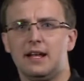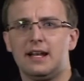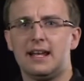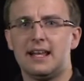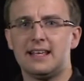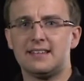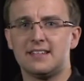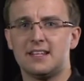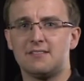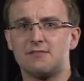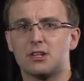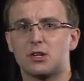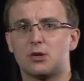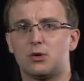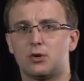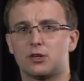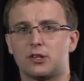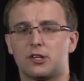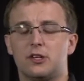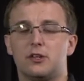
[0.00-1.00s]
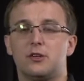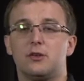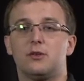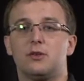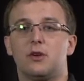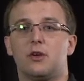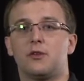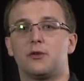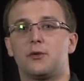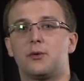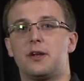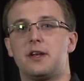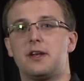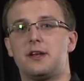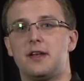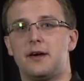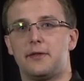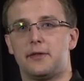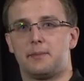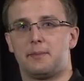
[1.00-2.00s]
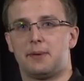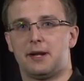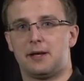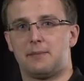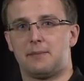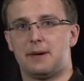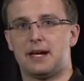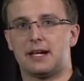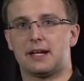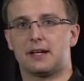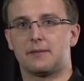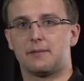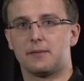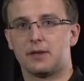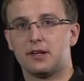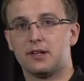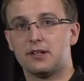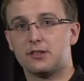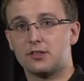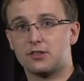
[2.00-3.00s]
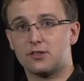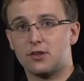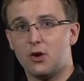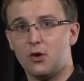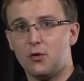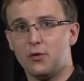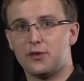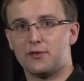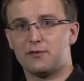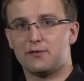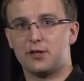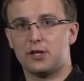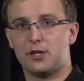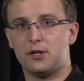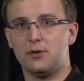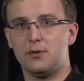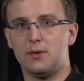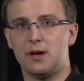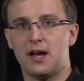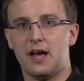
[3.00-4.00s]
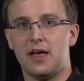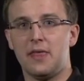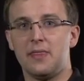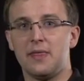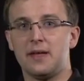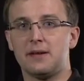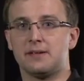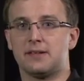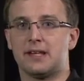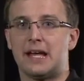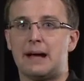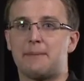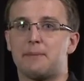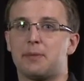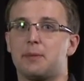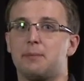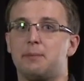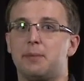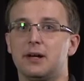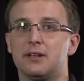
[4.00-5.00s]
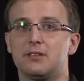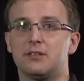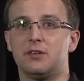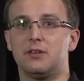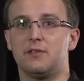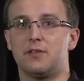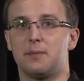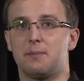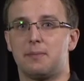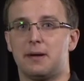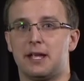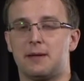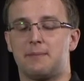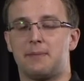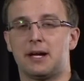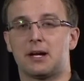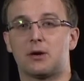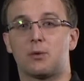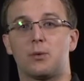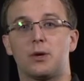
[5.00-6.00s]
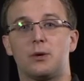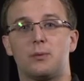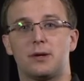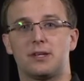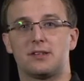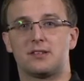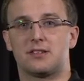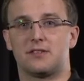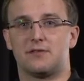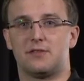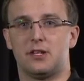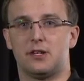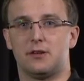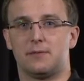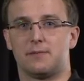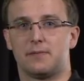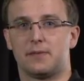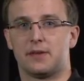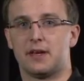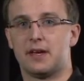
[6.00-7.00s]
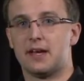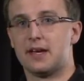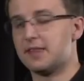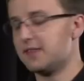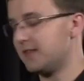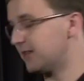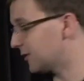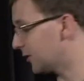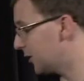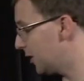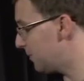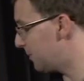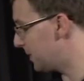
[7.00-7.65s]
Let's now record cues onto another playback. Just hold the view and then tap the button of the playback we wish to view. This could